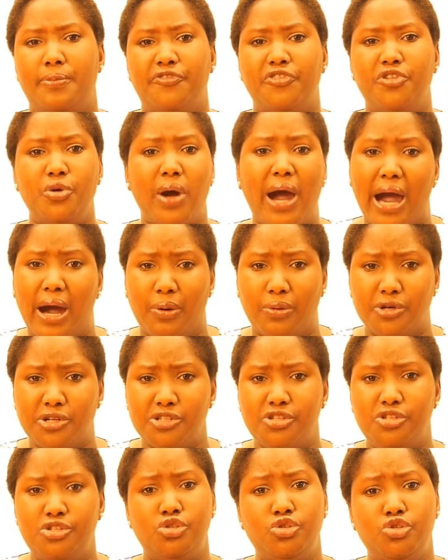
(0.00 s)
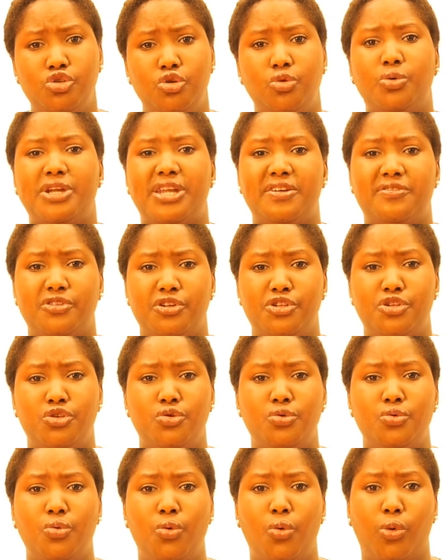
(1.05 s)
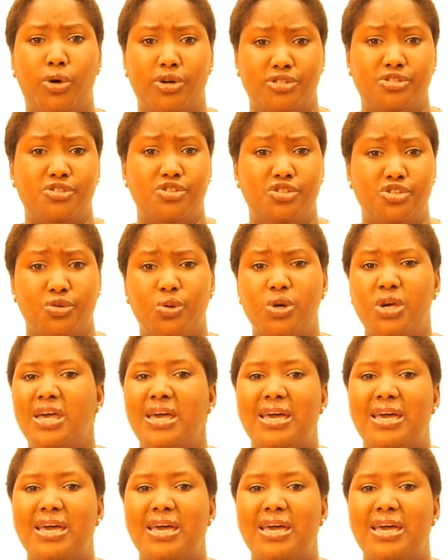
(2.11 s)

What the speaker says: few hours to do whatever you want to do.